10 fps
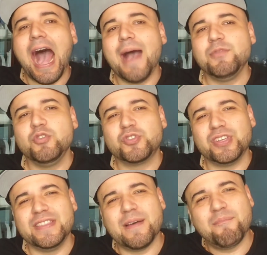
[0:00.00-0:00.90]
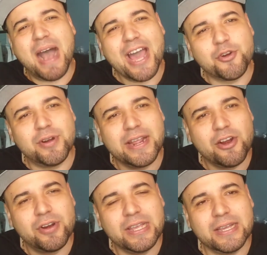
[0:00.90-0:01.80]
I'm usually in the moderate
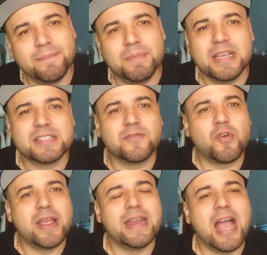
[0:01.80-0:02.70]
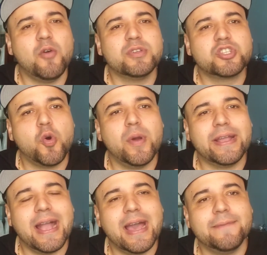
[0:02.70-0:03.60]
area because of right now what's
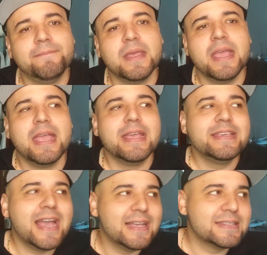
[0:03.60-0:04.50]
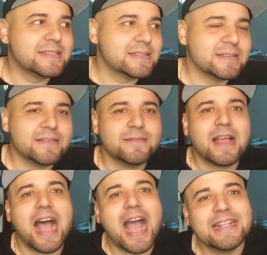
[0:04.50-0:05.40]
going on. Yes,
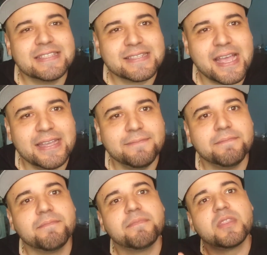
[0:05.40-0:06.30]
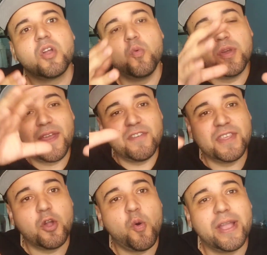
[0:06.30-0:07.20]
hindsight, with
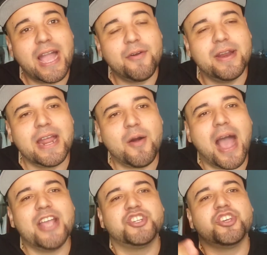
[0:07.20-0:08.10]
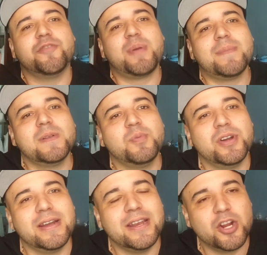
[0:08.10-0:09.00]
everything going on right now, I should have probably
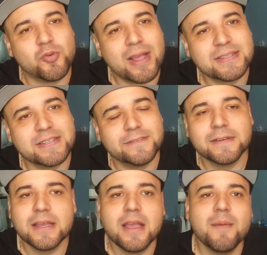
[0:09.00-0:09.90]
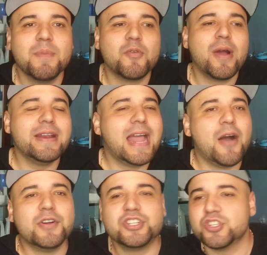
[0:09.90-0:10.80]
put it in aggressive, but right
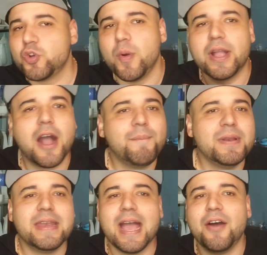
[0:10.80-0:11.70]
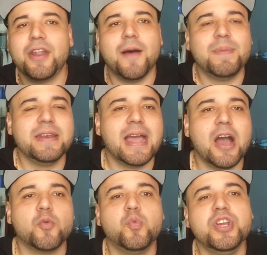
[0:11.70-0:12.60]
now it's just going up and down, up and
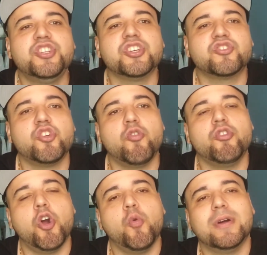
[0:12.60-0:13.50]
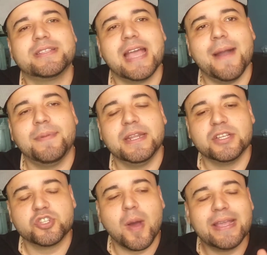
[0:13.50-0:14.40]
down. We just don't know what's
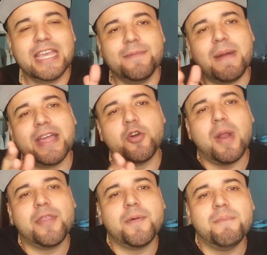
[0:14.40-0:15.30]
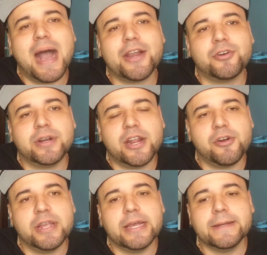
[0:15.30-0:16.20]
happening. So I keep mine around the moderate
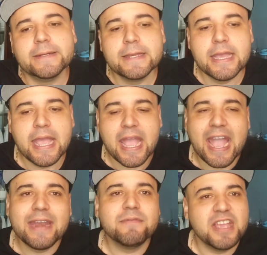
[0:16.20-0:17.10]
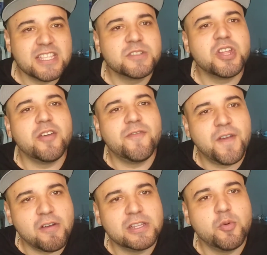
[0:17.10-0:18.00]
area, and it's done
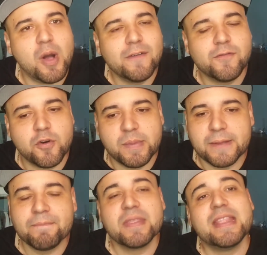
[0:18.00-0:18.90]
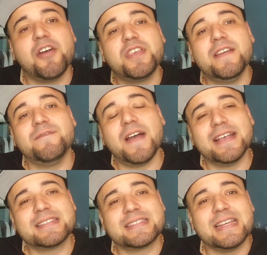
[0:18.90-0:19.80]
fairly well for me. Now the
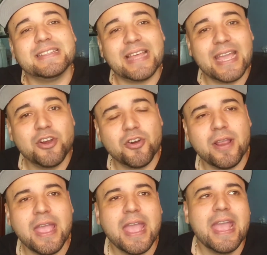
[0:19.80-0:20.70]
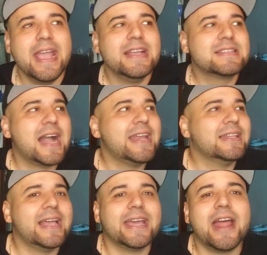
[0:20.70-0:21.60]
invest later is kind
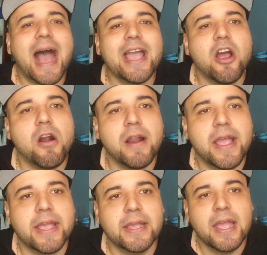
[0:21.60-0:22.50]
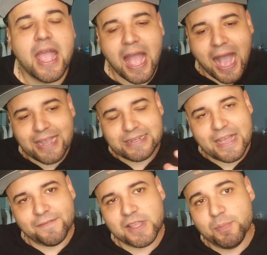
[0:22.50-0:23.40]
of like an IRA. I
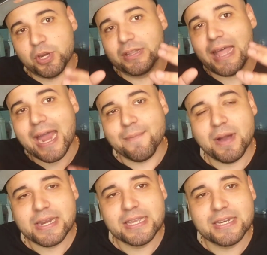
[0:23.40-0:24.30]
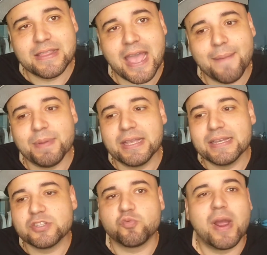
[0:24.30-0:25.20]
definitely put a lot of money into that
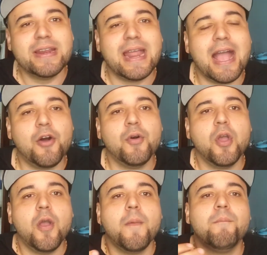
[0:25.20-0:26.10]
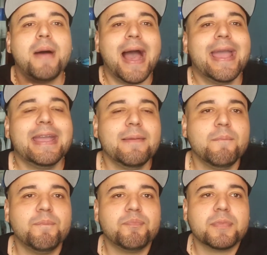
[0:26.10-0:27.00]
because right now my
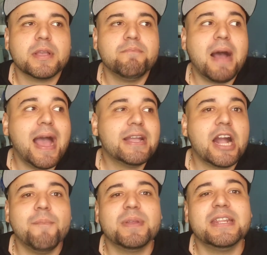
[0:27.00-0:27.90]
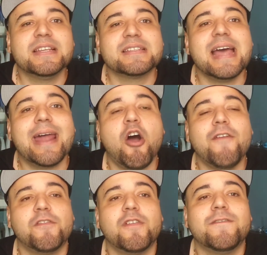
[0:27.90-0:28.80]
company does not
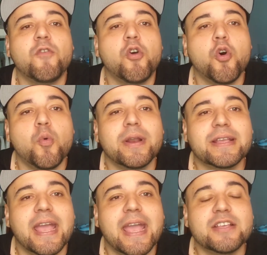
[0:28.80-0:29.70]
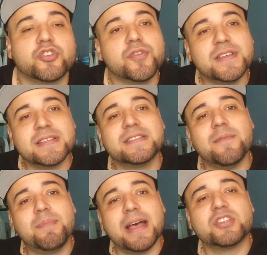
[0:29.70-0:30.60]
offer a 401k. So this is the
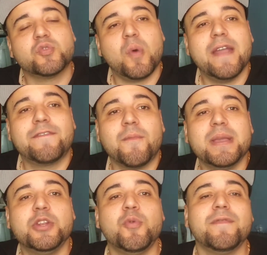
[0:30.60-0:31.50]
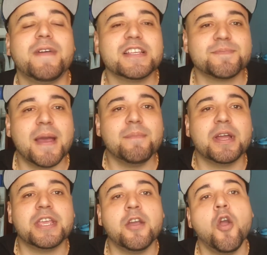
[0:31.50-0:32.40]
best way for me to invest my
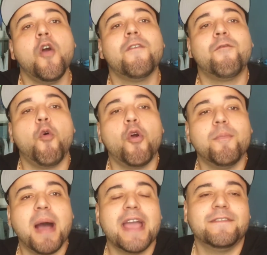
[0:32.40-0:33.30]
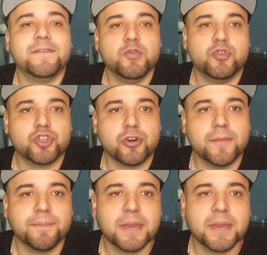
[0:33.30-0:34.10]
money for my future.